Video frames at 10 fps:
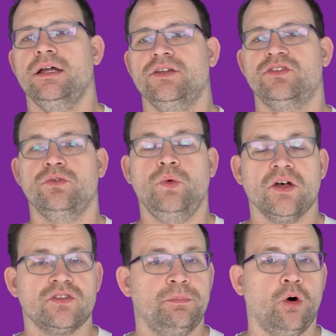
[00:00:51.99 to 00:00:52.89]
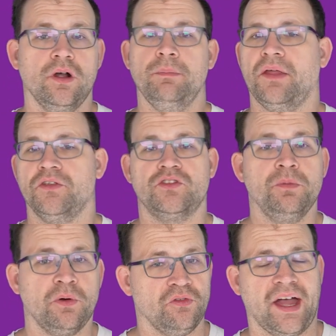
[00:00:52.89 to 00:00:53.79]
It's well supported by the
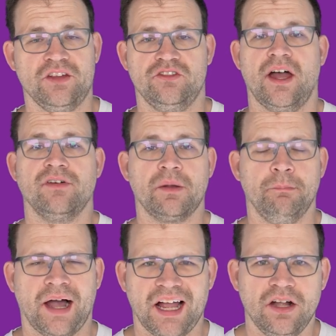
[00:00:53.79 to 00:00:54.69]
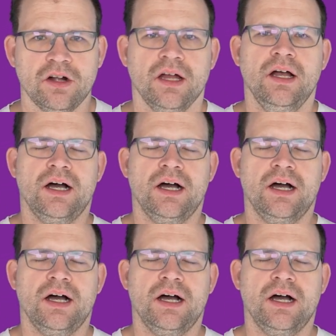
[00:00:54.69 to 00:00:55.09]
super fast Java compiler.